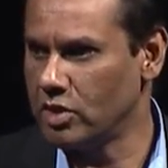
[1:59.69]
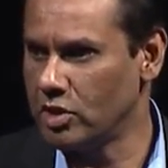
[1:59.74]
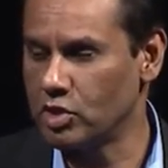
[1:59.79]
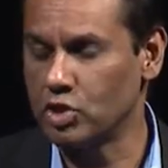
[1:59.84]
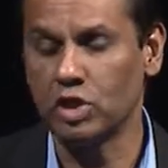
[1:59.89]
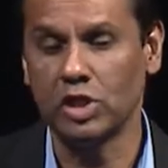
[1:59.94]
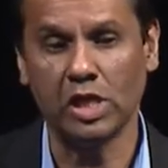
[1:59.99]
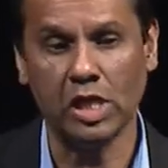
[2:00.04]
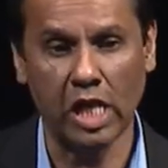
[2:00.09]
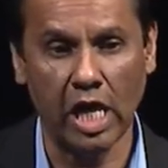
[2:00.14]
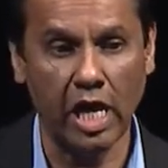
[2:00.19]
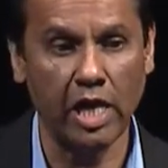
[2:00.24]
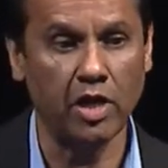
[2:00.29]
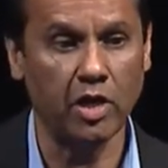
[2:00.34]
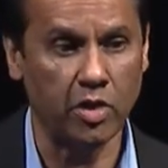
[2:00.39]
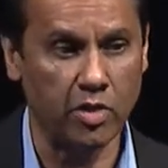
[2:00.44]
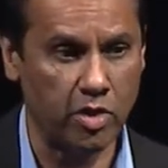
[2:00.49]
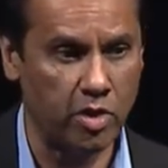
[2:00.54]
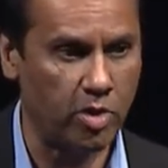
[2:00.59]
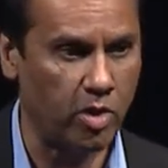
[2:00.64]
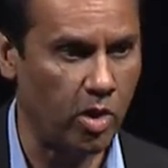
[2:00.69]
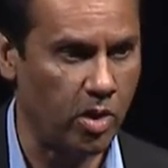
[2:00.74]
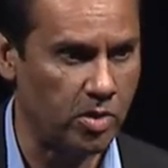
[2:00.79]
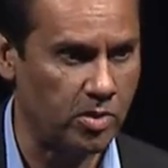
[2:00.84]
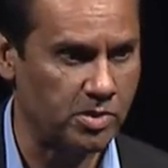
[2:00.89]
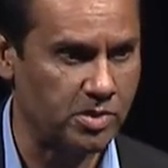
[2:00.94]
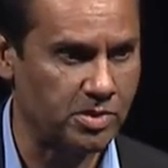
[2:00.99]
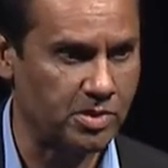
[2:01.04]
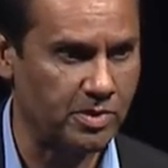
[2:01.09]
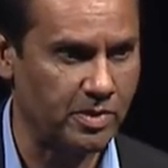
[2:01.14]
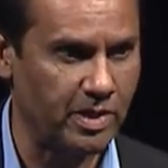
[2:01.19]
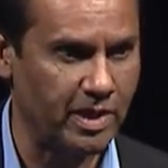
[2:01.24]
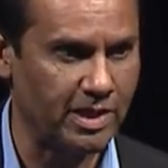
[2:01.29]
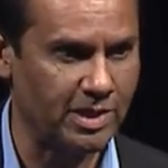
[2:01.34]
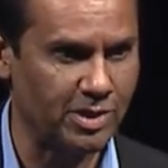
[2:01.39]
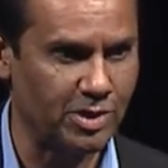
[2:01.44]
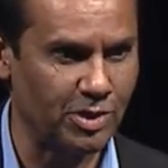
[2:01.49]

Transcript: it's $900, right?